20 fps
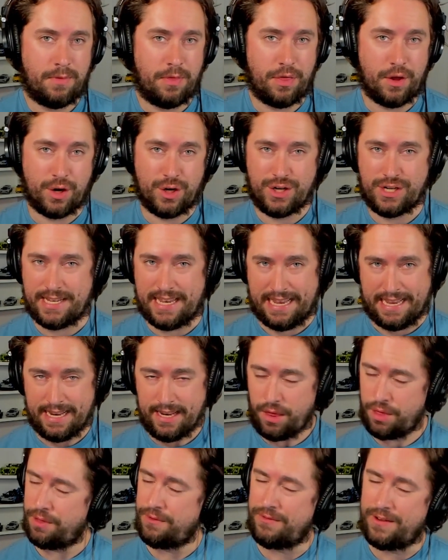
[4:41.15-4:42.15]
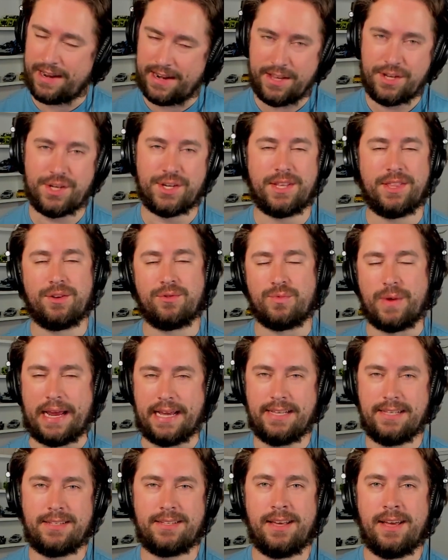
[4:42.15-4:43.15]
13th finish in the
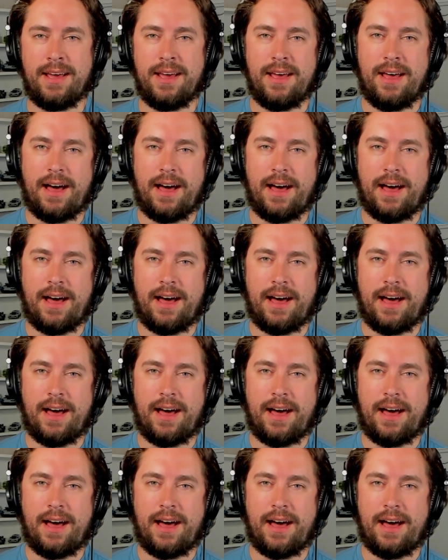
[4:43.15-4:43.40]
race.